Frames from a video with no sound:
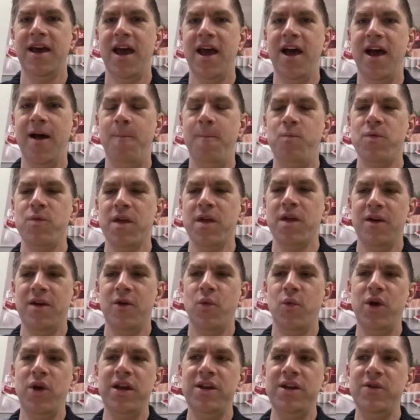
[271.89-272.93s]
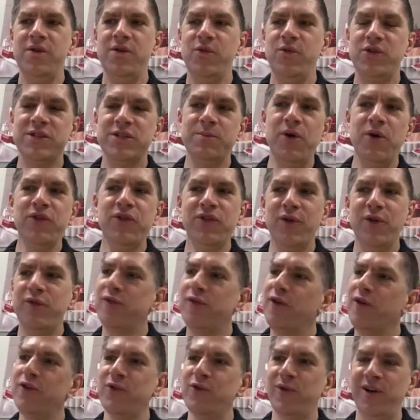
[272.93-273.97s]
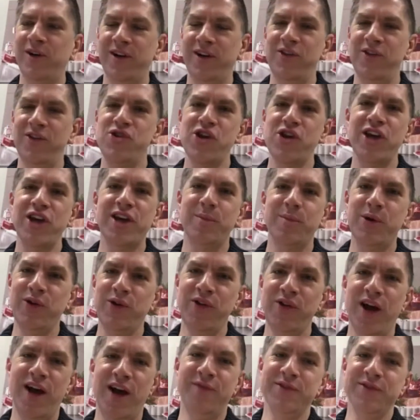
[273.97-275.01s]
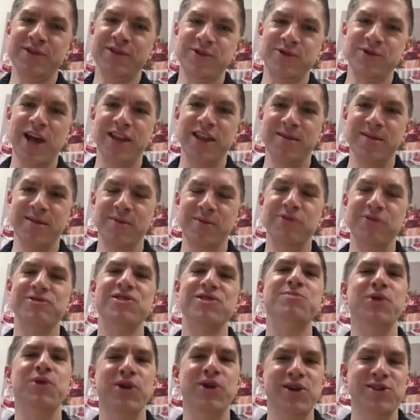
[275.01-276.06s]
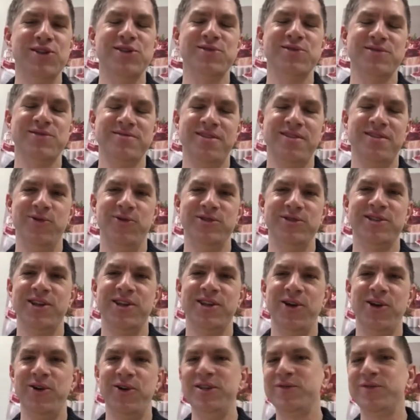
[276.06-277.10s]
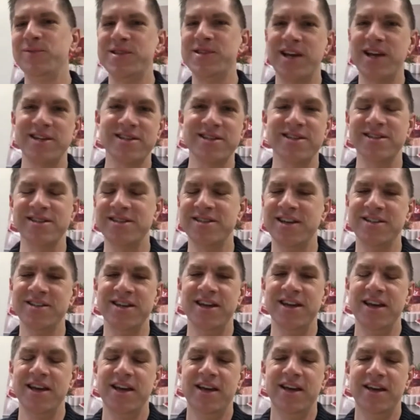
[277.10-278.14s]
Um, we smoked our first one, and Jacob here in the office, who's got the most experience low and slow, he's from Texas and does it